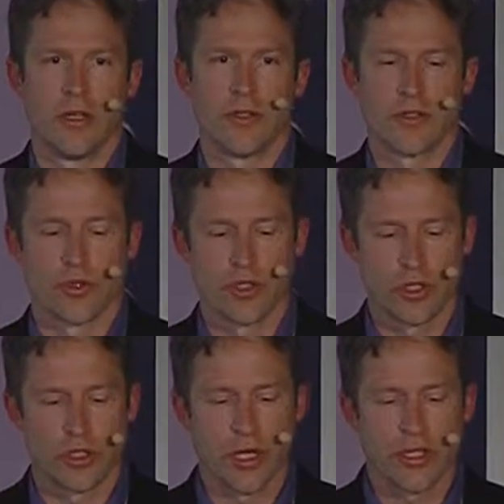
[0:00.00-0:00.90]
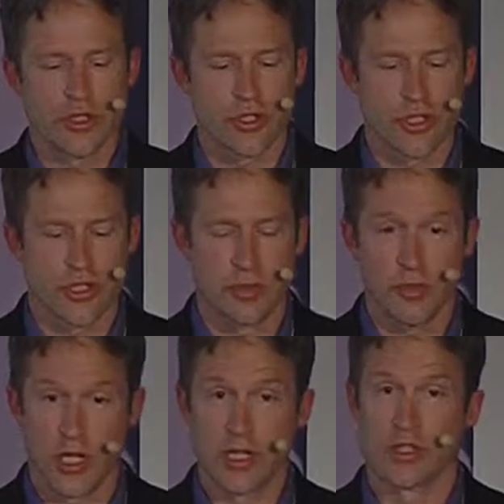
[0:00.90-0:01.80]
So as your system
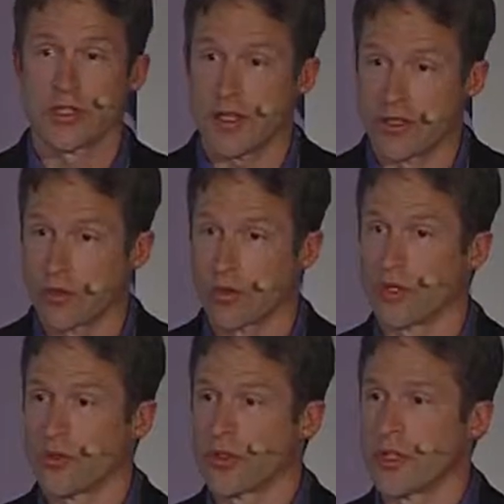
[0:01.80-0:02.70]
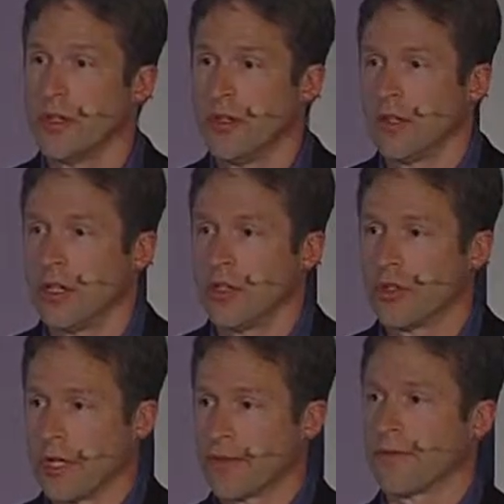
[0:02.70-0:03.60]
changes, as it grows, you
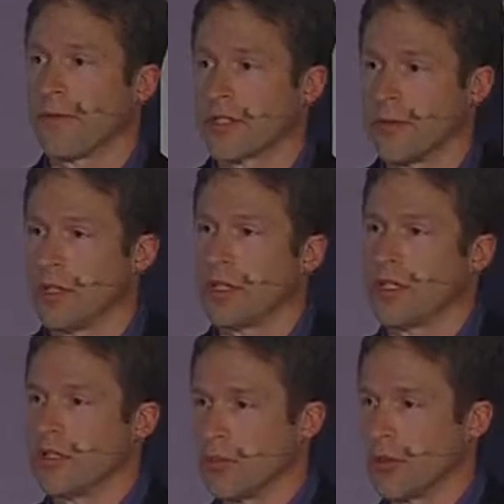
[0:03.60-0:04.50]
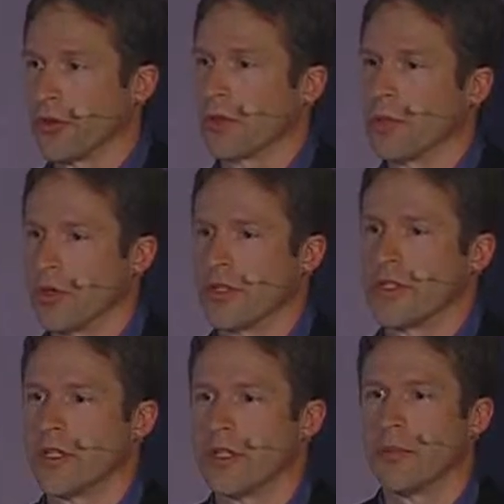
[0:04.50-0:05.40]
can have the flexibility to pull the
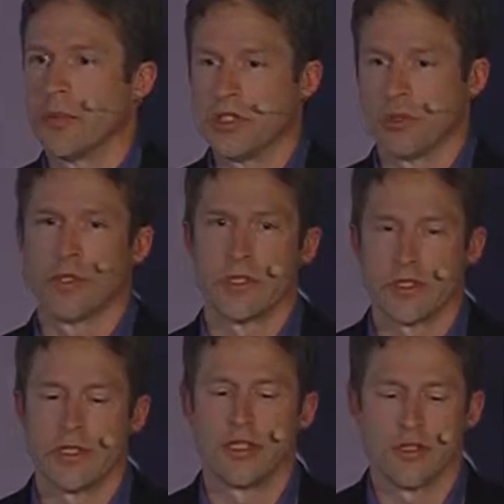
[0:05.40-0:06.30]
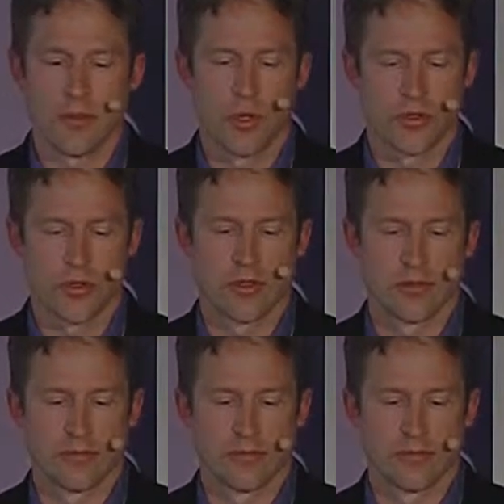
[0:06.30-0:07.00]
components in that meet your business needs the most.